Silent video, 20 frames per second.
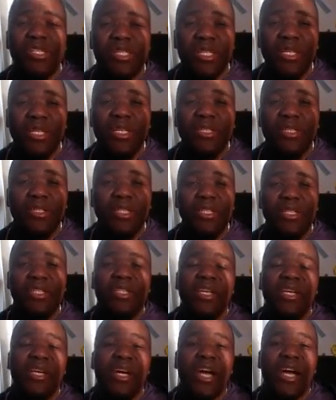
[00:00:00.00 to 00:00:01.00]
a single day. And
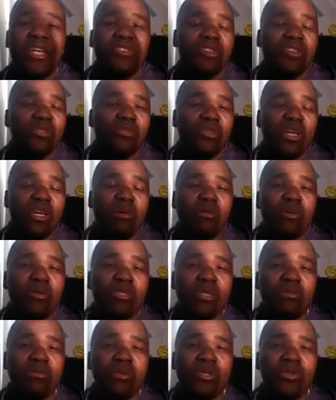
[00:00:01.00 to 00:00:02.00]
here, guys, you're talking about
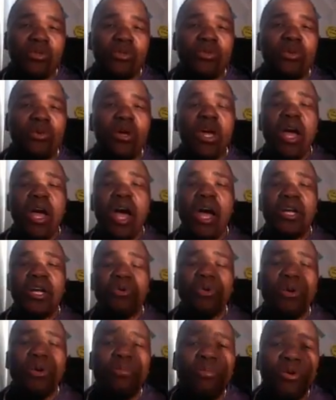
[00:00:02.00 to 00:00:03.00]
somebody who, at
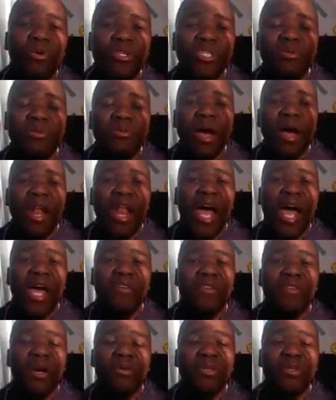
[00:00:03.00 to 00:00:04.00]
one point in my
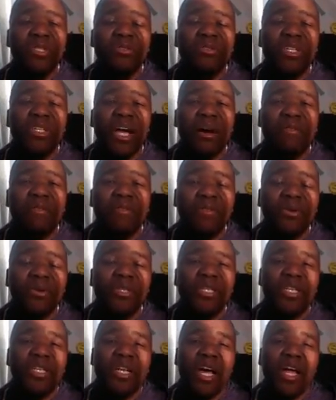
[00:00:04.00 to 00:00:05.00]
life, I couldn't even
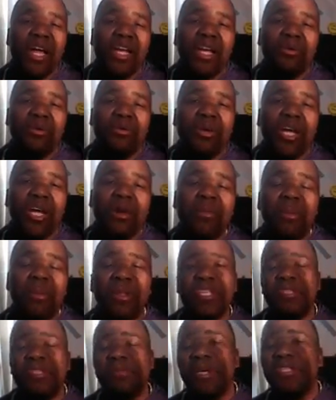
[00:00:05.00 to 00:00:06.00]
afford an underwear. I remember
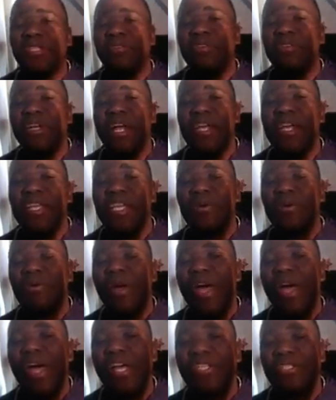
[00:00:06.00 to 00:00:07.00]
this particular year
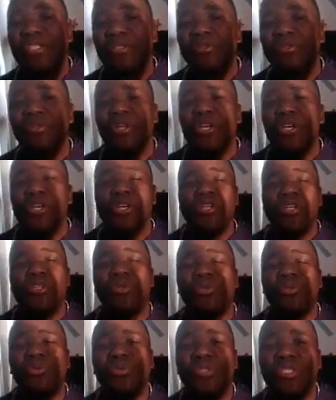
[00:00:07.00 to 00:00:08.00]
where I had to
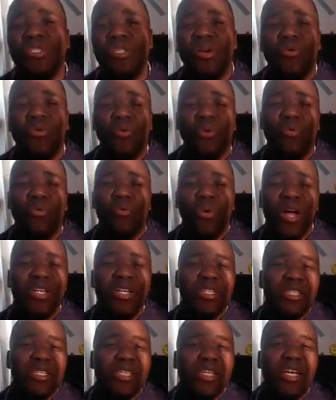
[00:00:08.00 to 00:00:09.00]
use
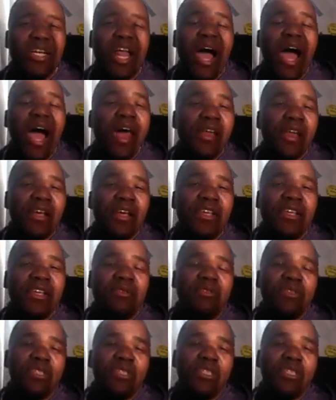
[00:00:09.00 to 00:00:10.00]
one single underwear
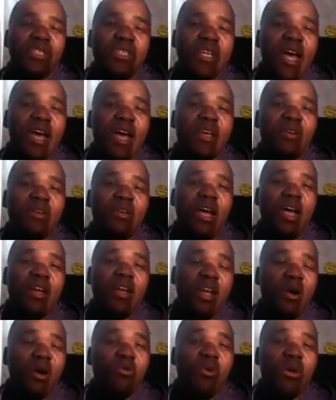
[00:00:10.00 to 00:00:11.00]
for the
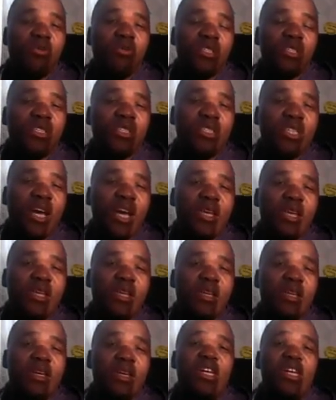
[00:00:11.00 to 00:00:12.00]
entire
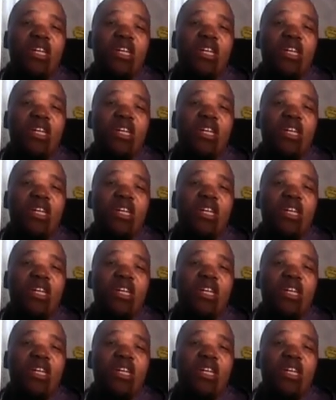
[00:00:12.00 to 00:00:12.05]
year.